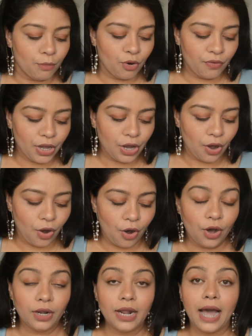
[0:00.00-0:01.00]
Moving
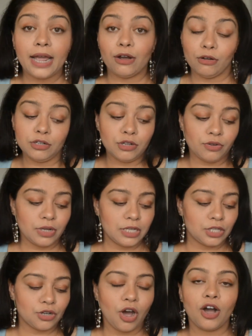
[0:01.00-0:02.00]
on, I also
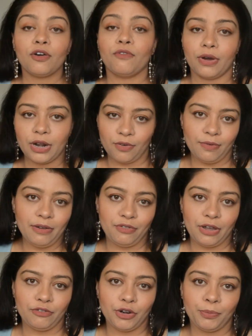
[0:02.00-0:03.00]
restock one of my
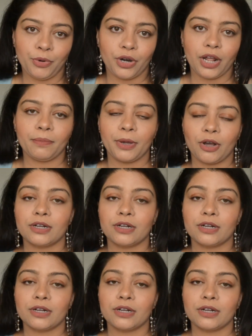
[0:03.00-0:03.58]
favorite product,